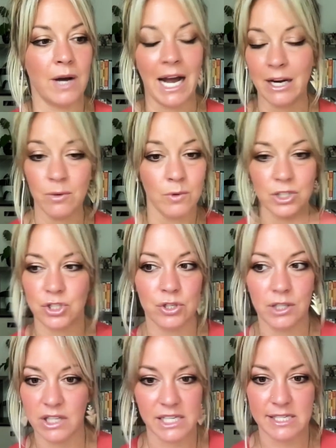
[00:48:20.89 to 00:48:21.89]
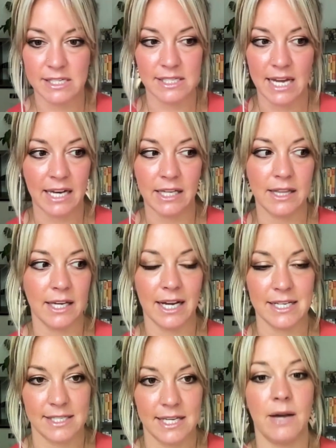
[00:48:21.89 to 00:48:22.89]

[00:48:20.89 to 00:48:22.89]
I don't want you to listen to anything I say.